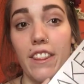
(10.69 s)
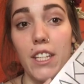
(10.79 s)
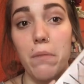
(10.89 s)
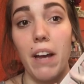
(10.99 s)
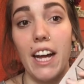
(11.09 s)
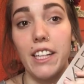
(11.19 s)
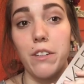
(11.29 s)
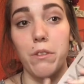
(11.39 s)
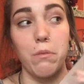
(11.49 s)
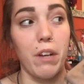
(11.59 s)
This
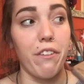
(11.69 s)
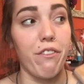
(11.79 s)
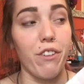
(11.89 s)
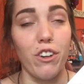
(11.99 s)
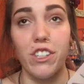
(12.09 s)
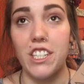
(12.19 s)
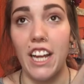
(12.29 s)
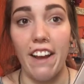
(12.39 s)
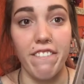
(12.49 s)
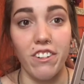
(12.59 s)
palette was my first
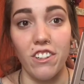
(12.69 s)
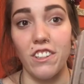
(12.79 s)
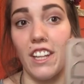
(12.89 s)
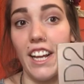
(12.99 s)
ever